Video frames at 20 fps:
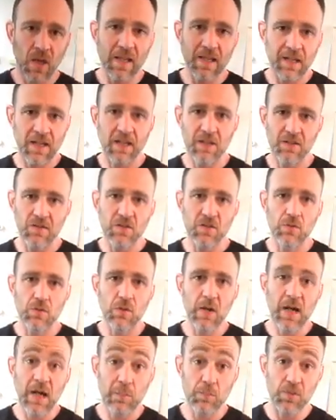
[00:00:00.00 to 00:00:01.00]
I get
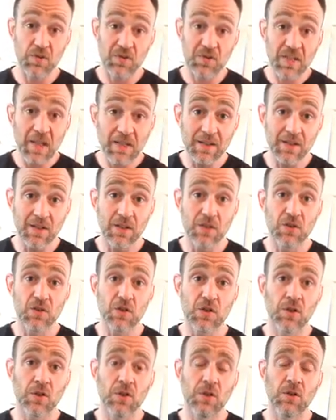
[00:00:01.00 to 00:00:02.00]
into high
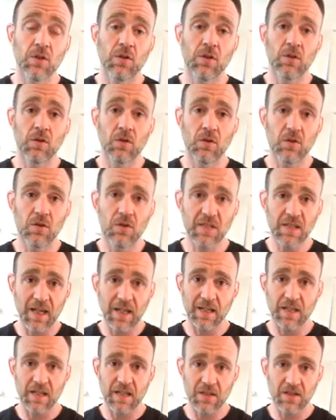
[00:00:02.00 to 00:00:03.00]
percentage
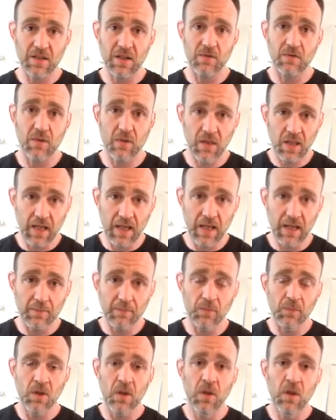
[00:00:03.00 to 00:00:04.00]
techniques after
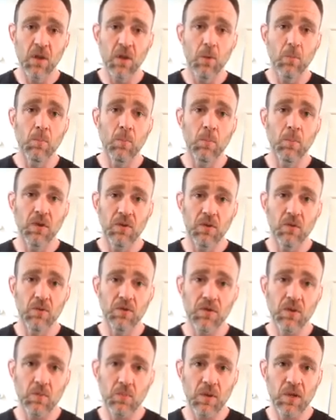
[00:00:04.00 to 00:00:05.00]
that, but
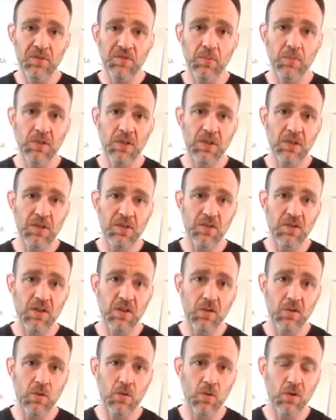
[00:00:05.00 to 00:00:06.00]
those are the possibilities
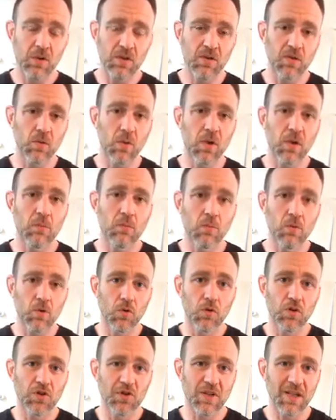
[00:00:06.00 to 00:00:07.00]
that are going to
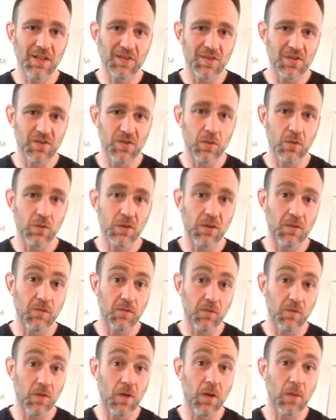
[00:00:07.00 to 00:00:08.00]
emerge necessarily
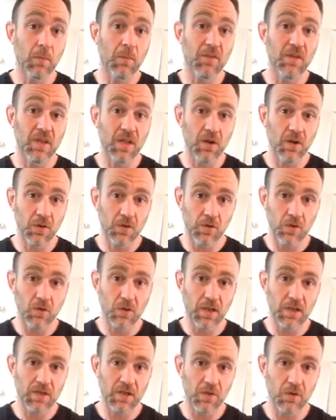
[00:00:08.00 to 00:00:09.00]
from the other
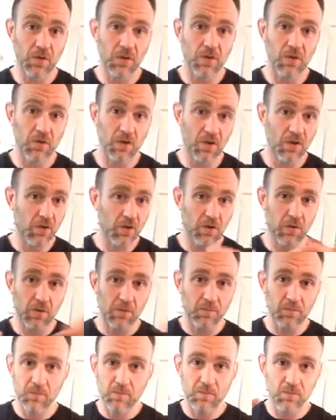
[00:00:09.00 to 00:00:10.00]
criteria. They're not
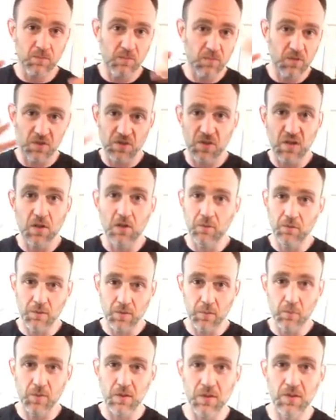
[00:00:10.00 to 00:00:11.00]
all just all
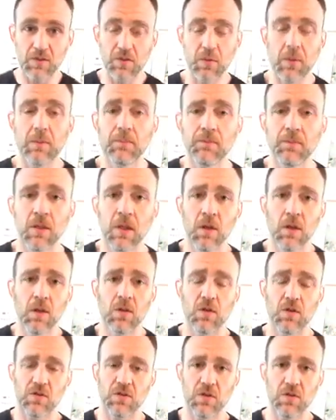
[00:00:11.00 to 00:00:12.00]
over the place, right?
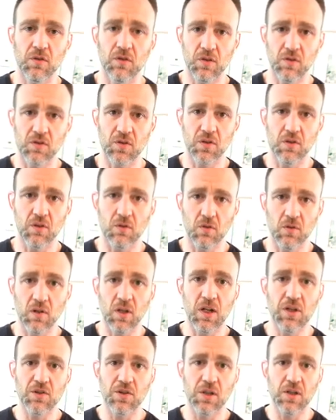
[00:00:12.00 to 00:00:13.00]
There's a
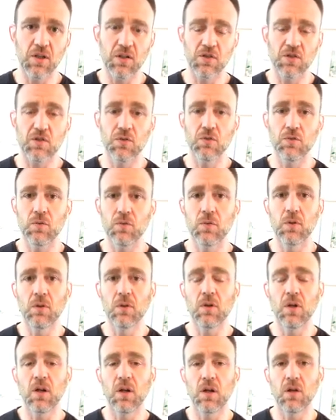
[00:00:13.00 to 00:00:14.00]
logic and a true
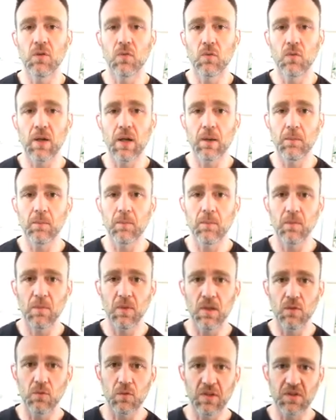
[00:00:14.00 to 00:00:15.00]
rhyme
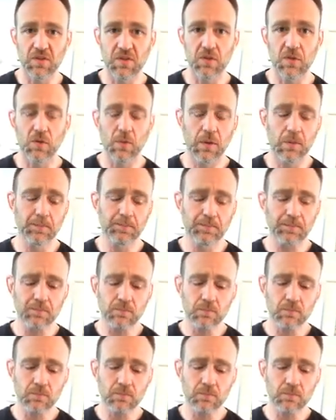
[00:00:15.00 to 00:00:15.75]
and reason to it.